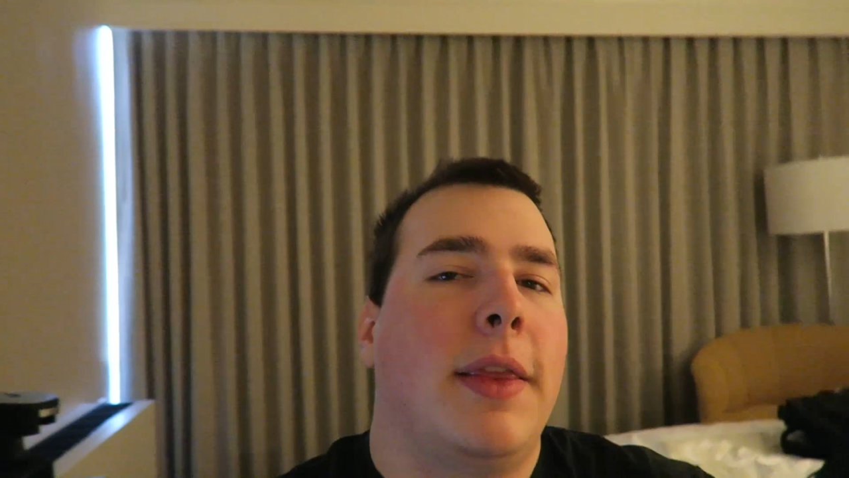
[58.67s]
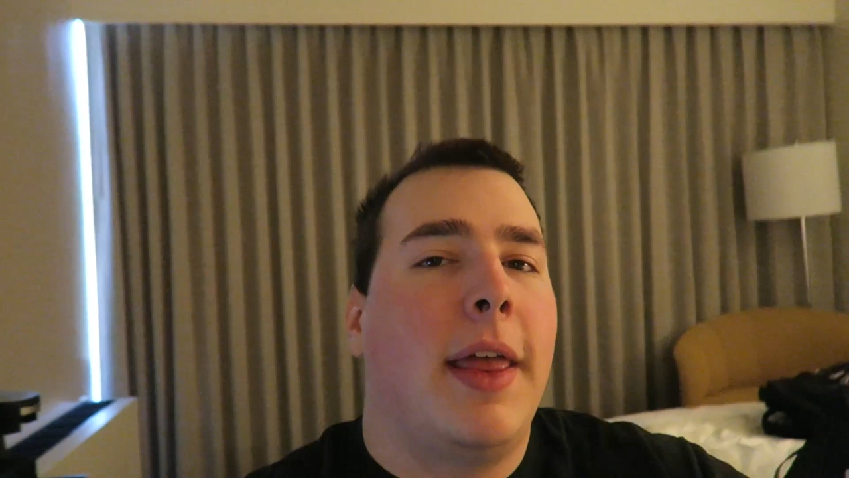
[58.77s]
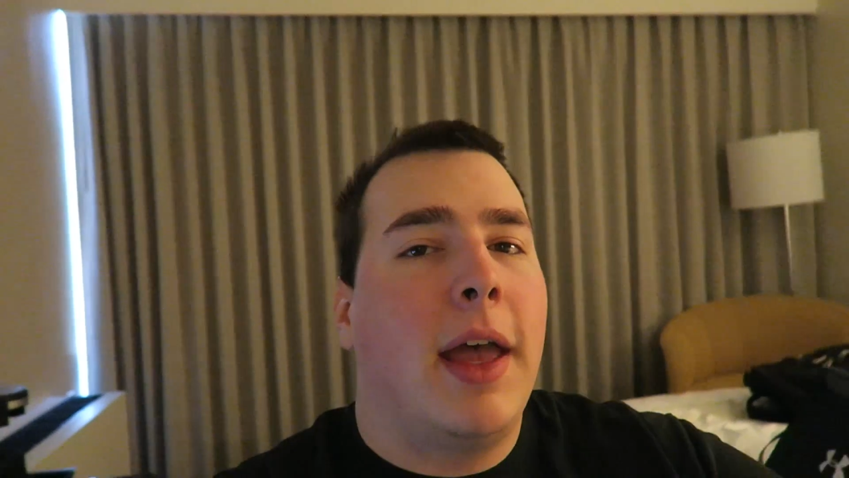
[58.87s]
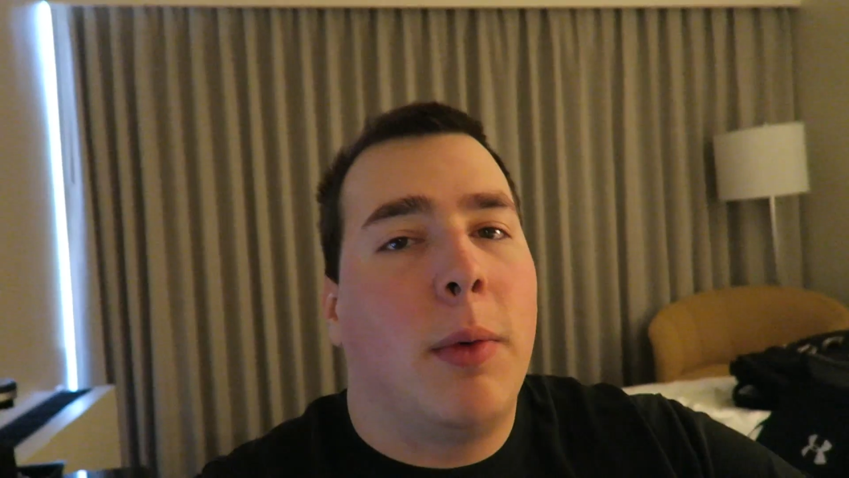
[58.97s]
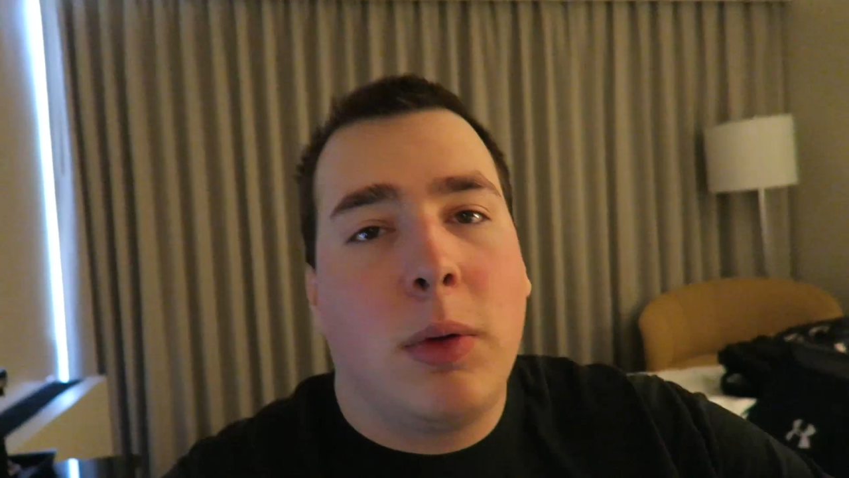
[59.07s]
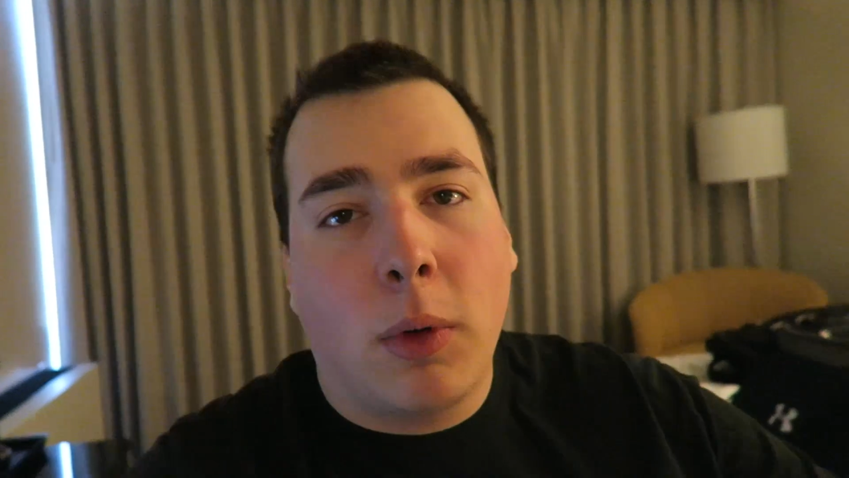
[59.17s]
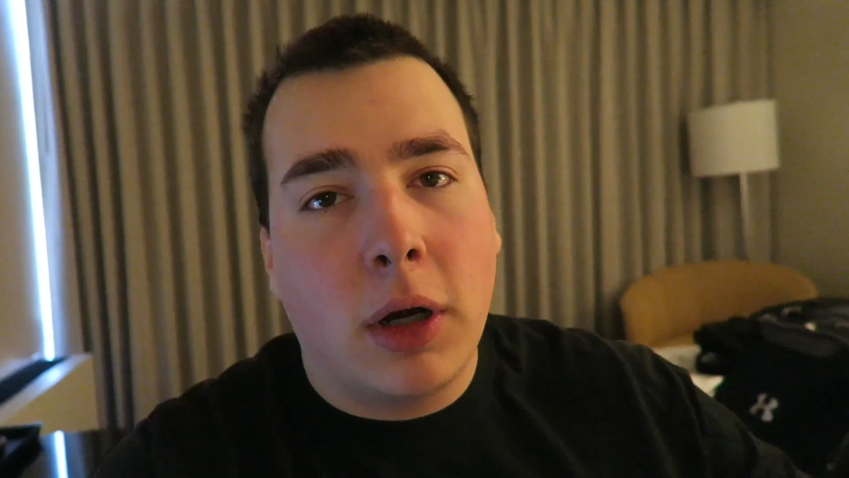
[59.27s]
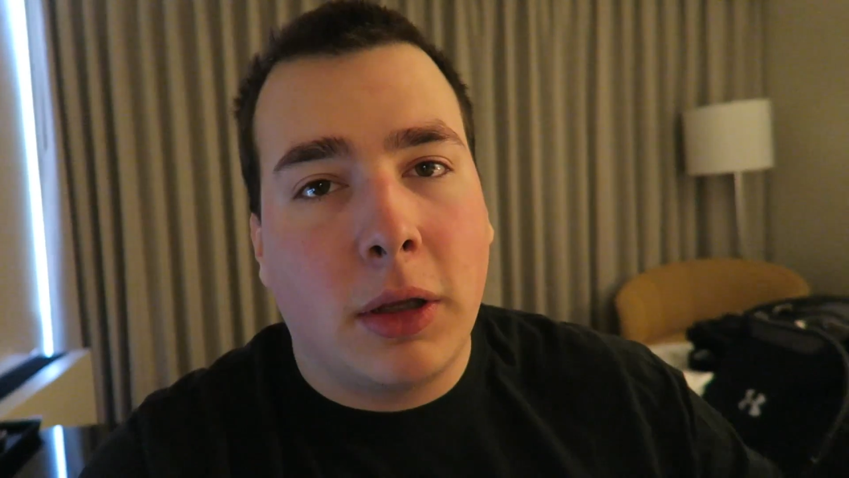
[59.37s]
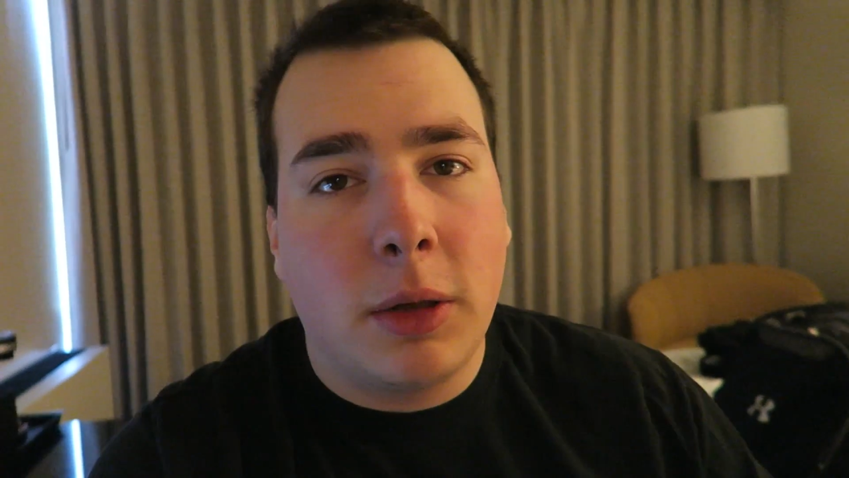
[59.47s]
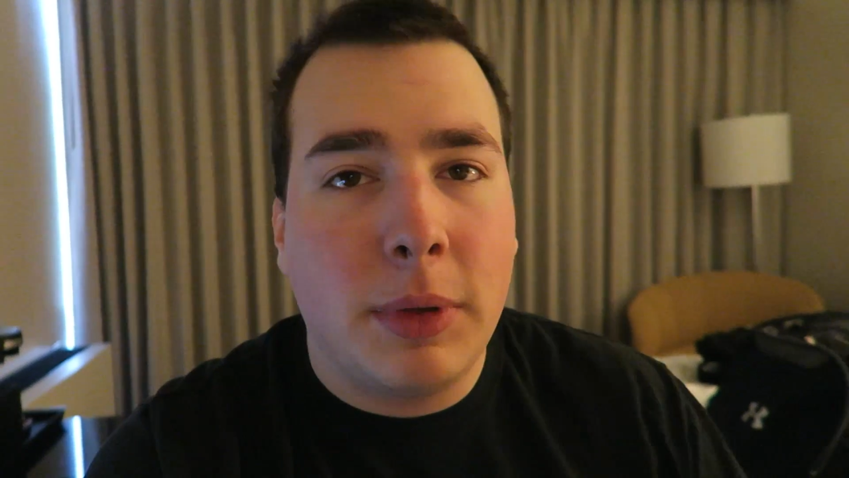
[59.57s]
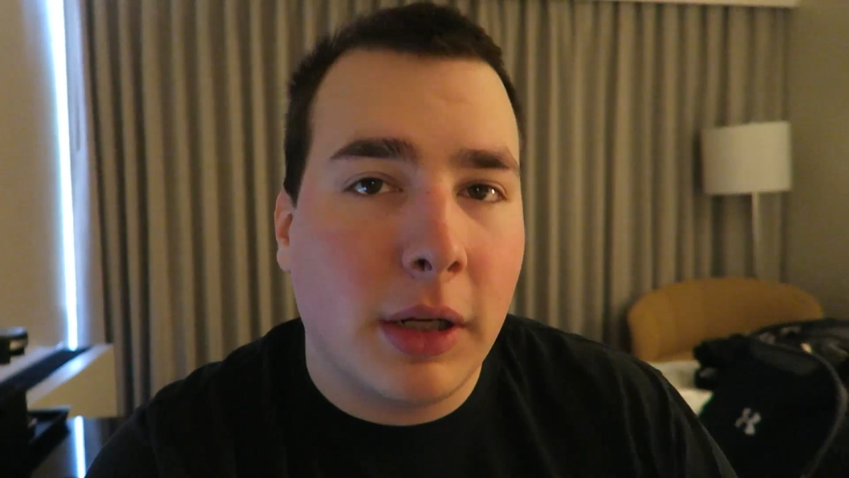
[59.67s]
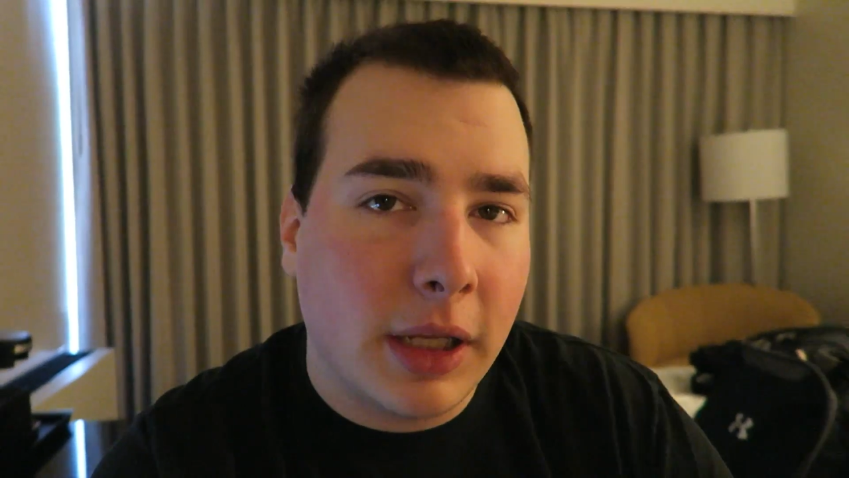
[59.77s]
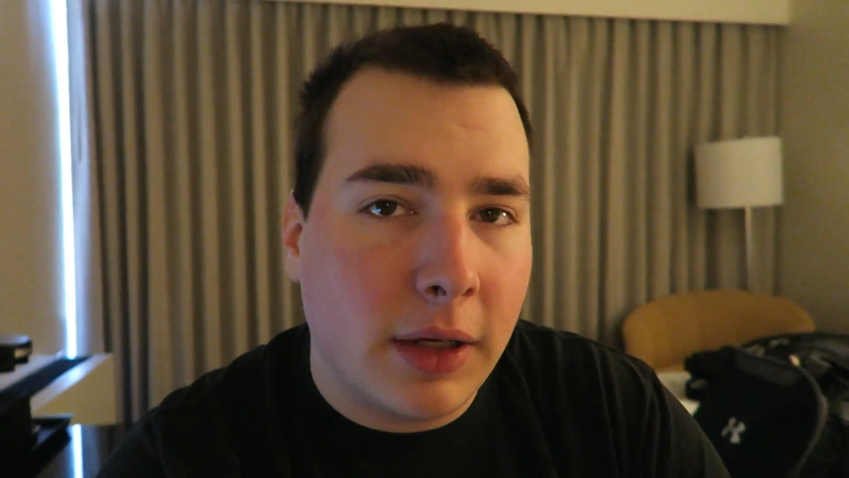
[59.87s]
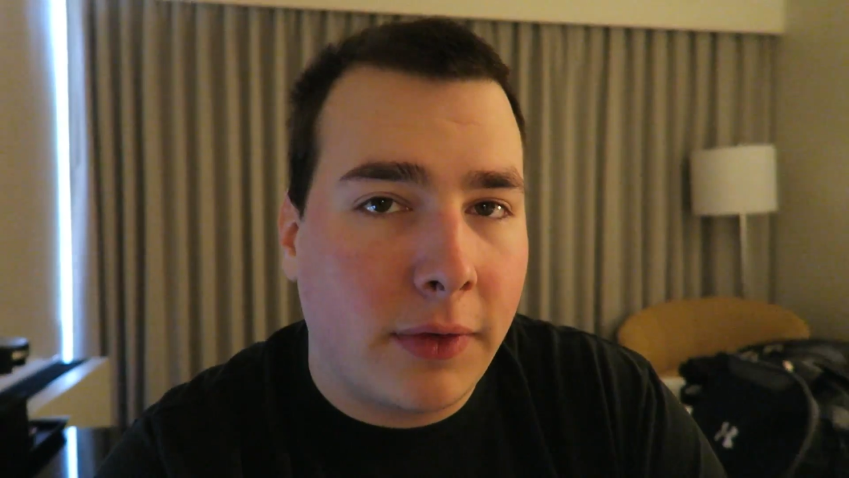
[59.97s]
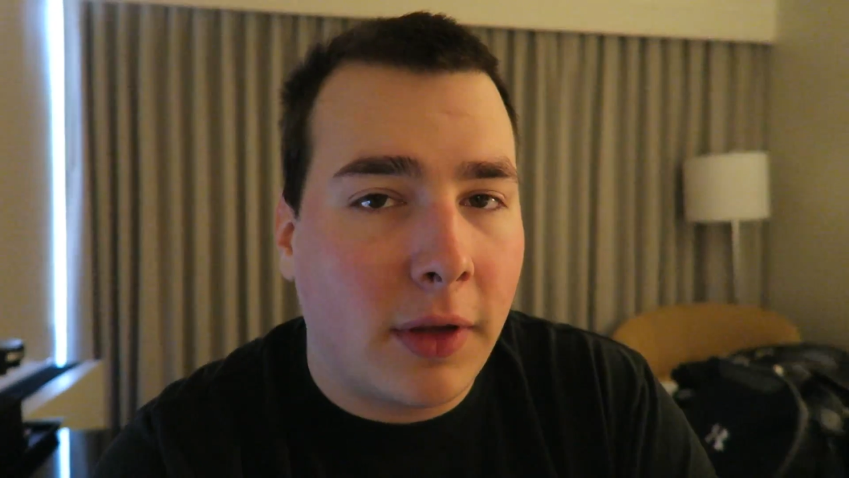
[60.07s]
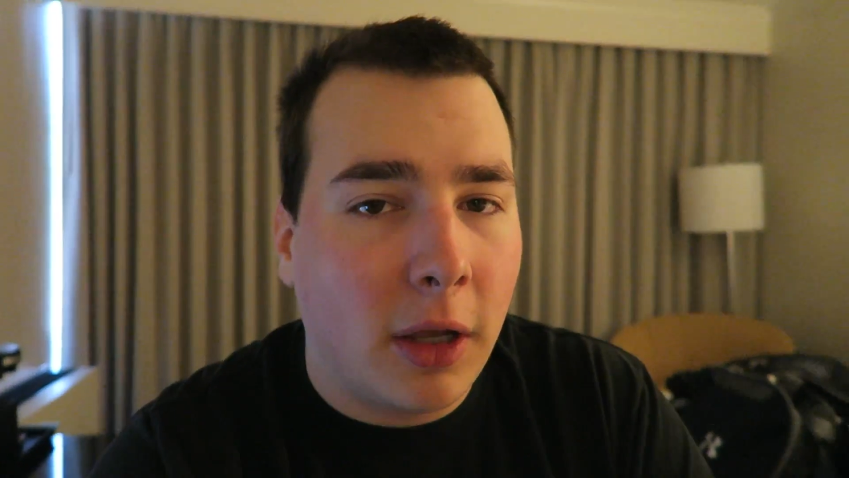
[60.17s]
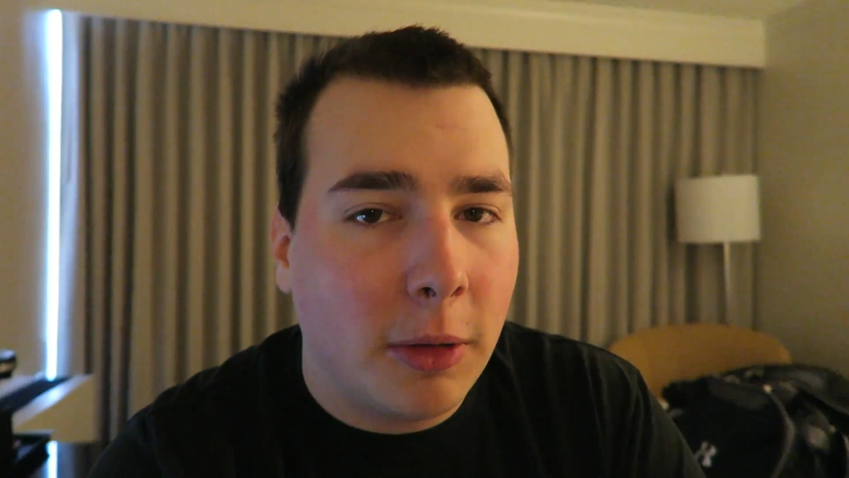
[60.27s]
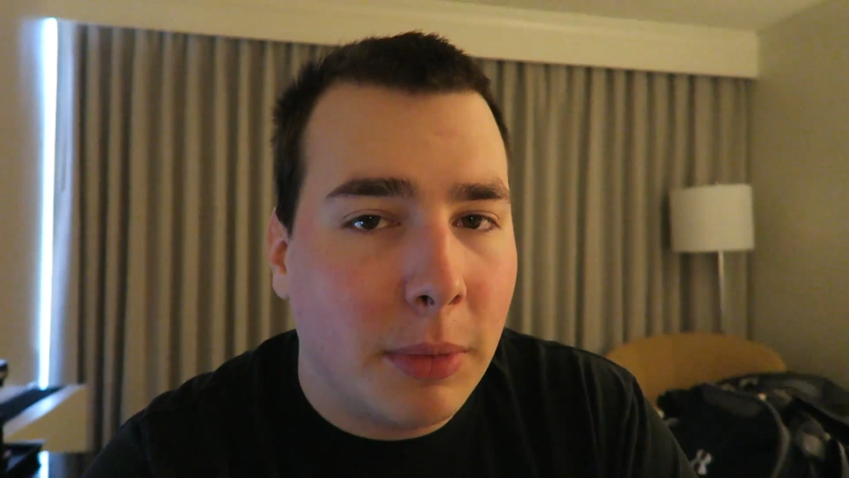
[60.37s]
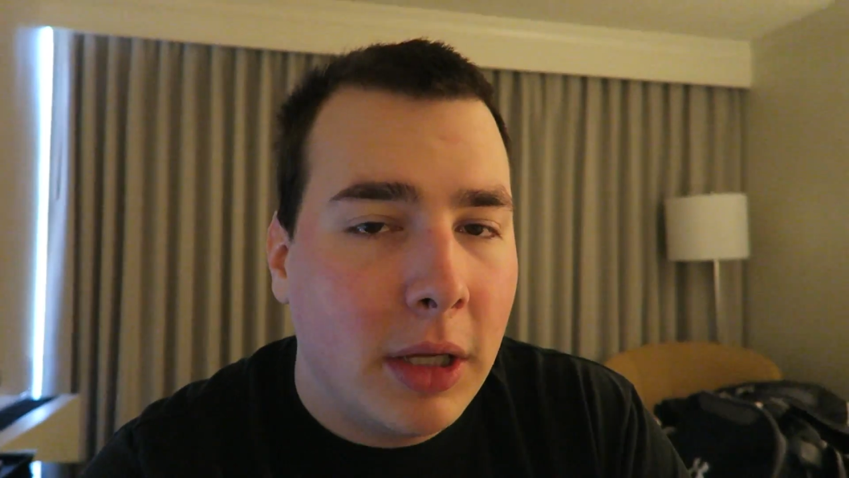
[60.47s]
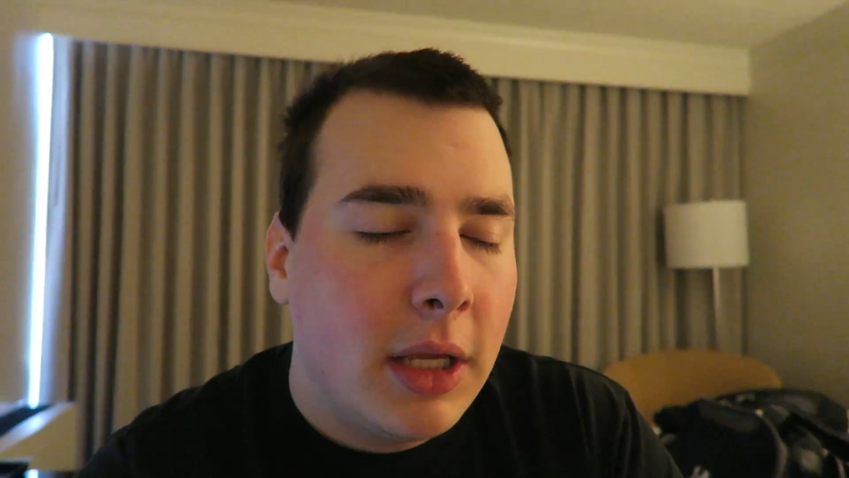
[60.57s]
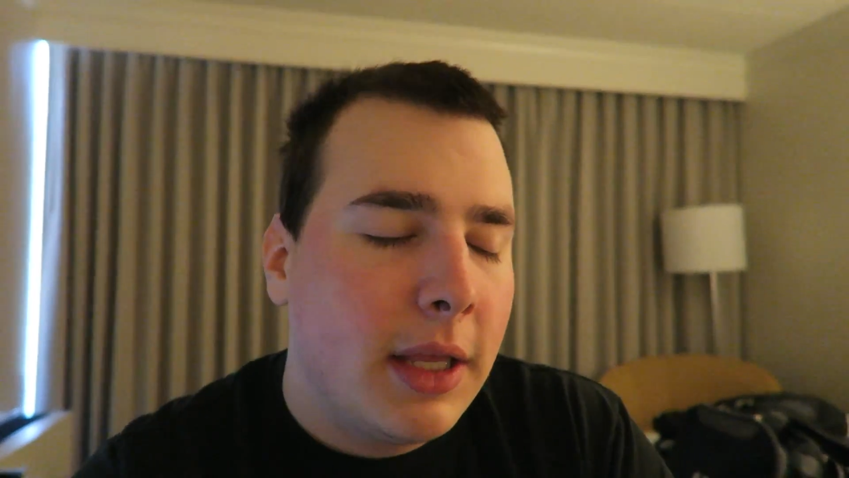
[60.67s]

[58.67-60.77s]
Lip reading: that we weren't going to be able to get a sub,